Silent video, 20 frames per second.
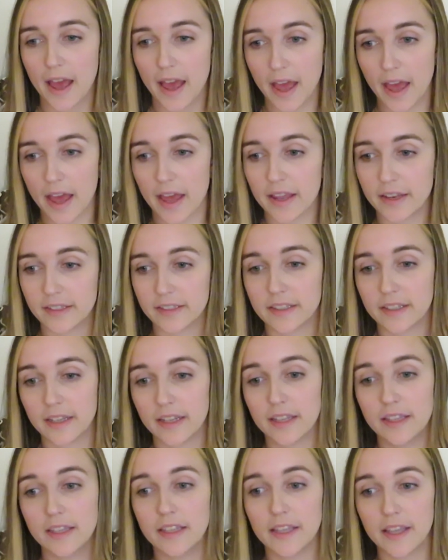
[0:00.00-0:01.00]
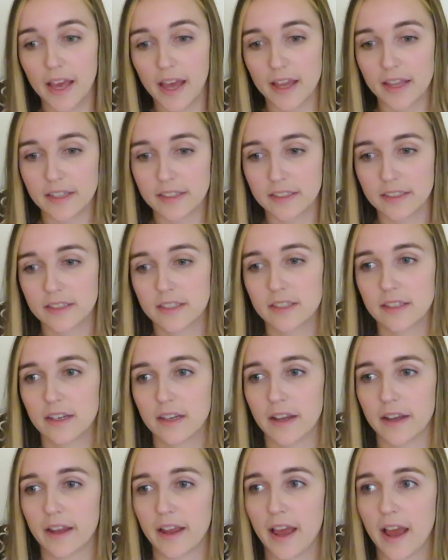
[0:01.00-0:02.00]
And in the end,
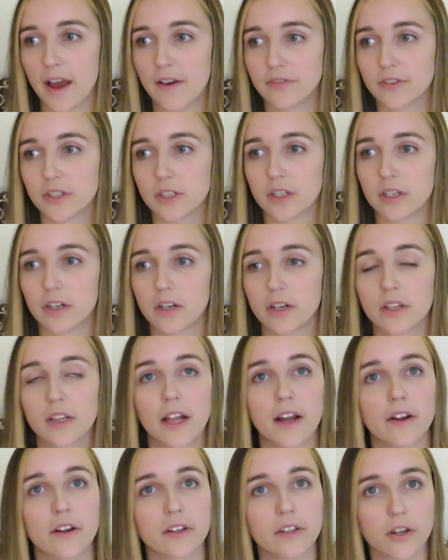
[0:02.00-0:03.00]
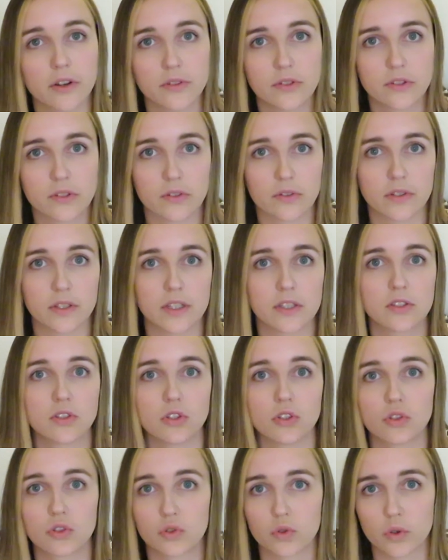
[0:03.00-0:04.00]
after Klara goes through this,
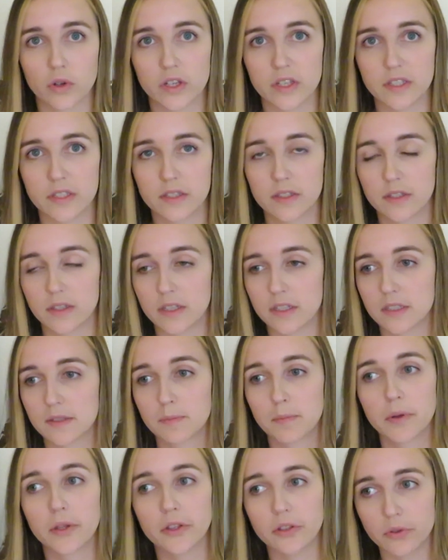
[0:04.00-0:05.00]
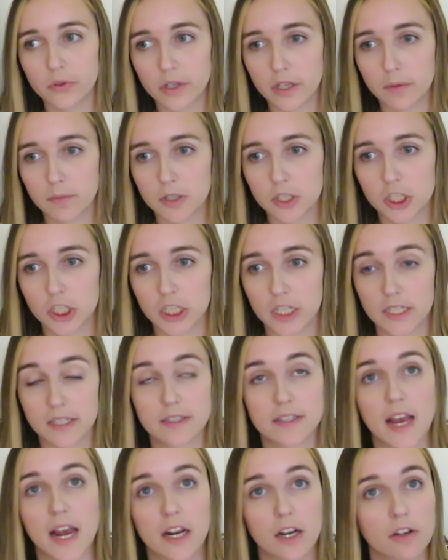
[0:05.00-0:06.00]
destroys this polluting machine,
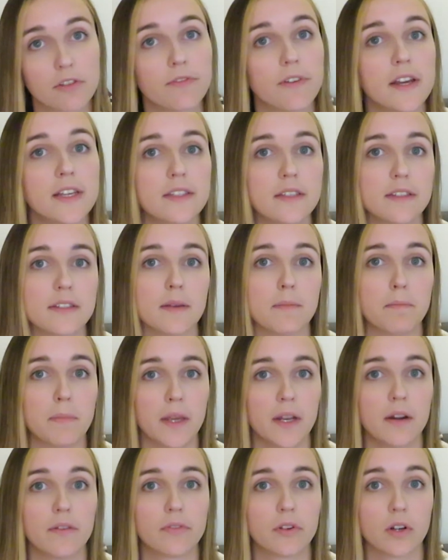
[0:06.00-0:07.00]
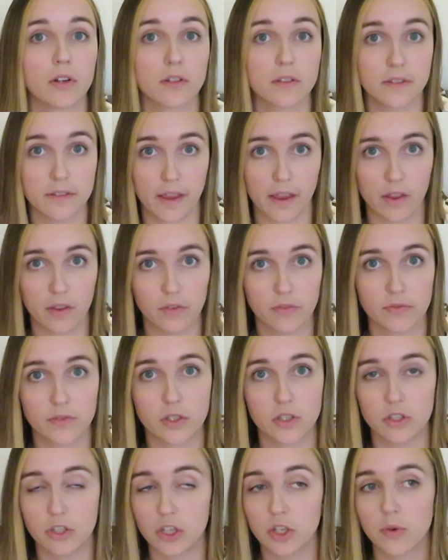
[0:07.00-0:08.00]
sacrifices a bit of herself
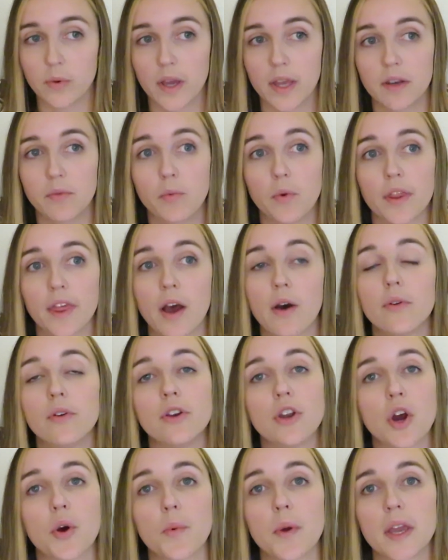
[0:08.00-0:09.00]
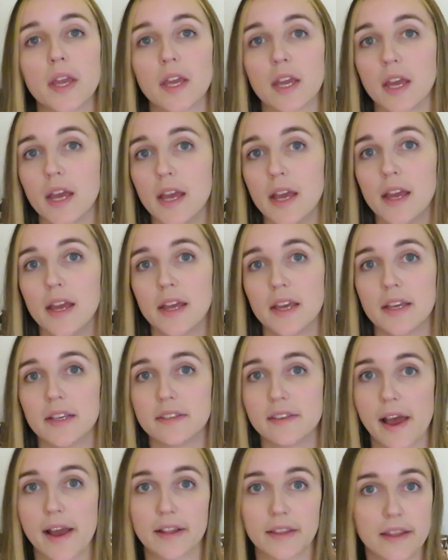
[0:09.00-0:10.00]
to do it without knowing
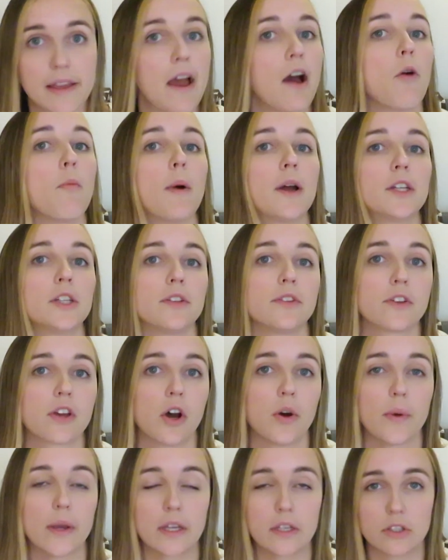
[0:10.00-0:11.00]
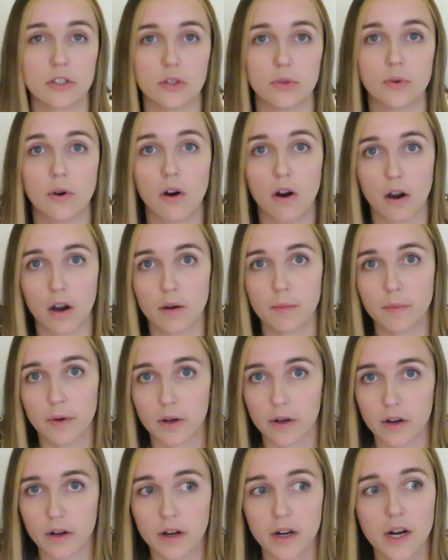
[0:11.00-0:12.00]
exactly how much it's going to harm
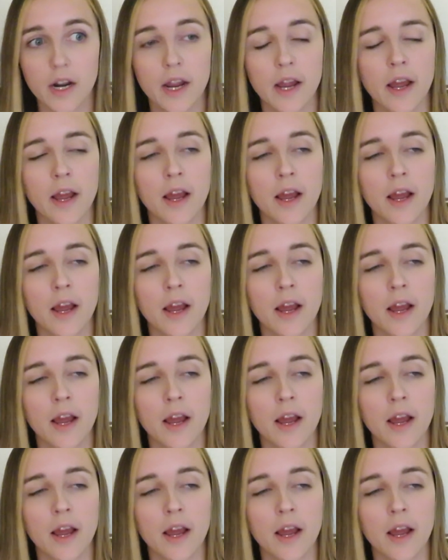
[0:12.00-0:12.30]
her,